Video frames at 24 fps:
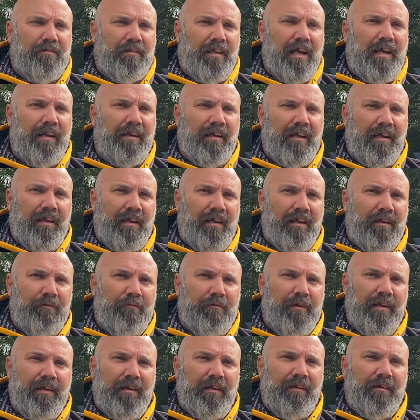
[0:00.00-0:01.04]
done and
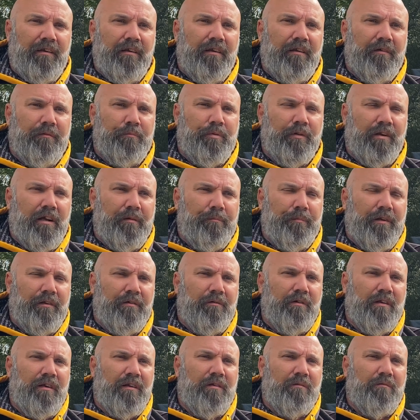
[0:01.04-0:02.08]
written, put up in
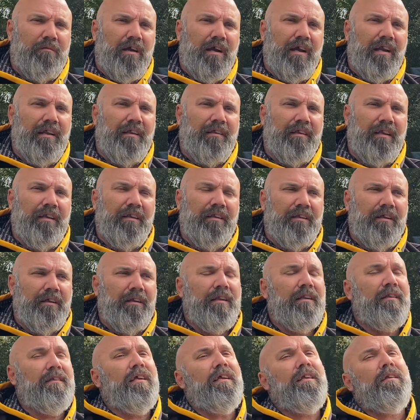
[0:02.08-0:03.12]
a way, then
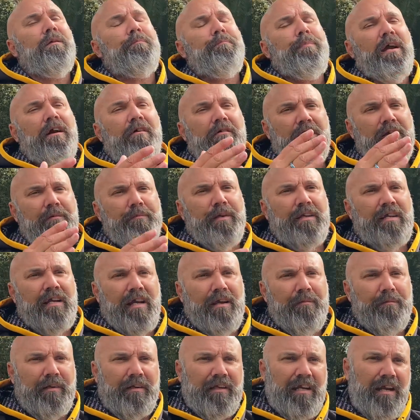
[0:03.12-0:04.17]
the barrier
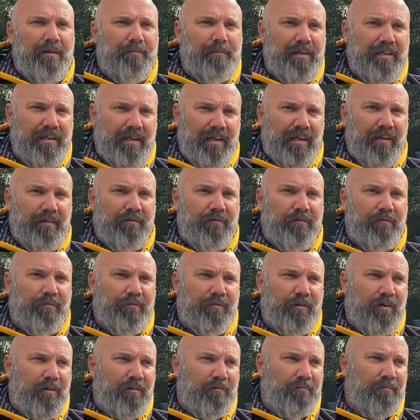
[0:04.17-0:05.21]
came again
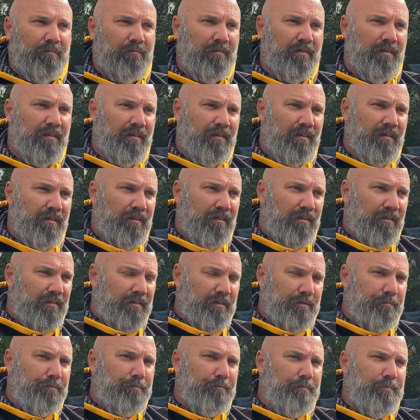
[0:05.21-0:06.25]
from
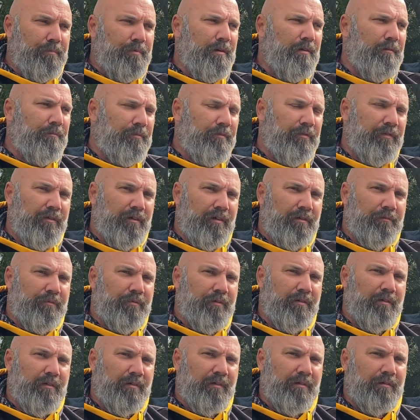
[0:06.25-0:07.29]

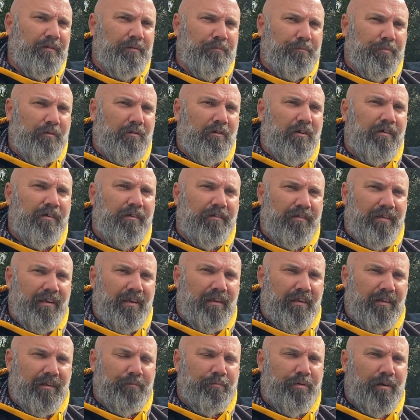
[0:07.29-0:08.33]
through the bureaucracy
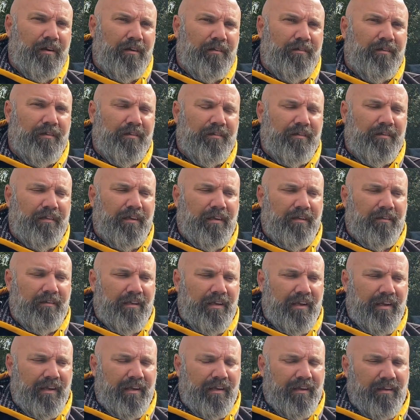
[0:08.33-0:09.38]
and the processes out
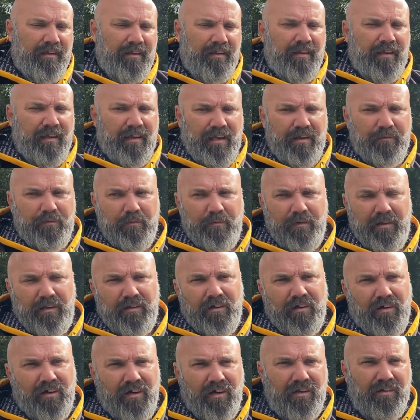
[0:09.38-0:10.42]
there. Even when
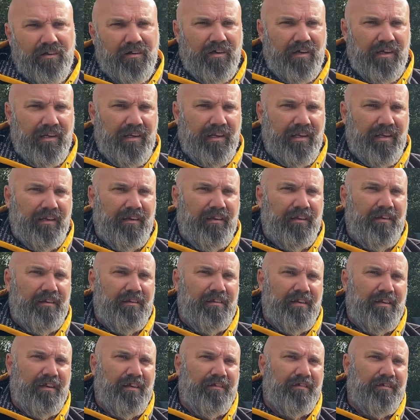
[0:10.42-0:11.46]
highlighting
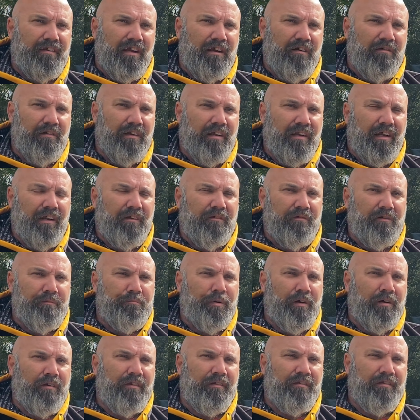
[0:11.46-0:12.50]
UNESCO and UNDRIP
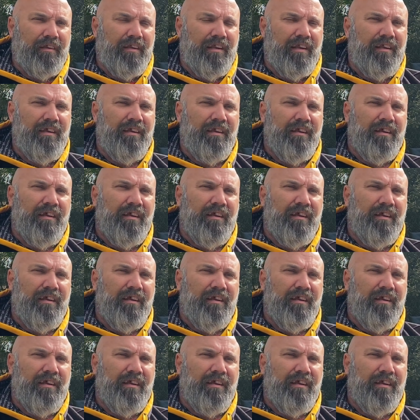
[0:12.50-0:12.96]
policy